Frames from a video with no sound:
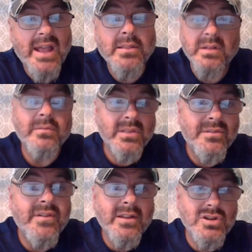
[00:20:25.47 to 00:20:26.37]
And the
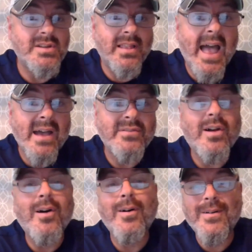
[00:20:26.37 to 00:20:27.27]
vet just laughed.
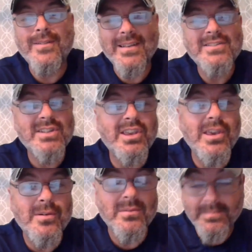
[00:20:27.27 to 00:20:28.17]
Oh, it's
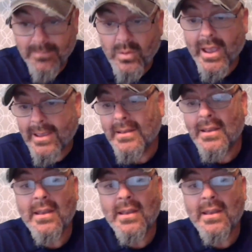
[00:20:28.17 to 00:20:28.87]
cute. Okay.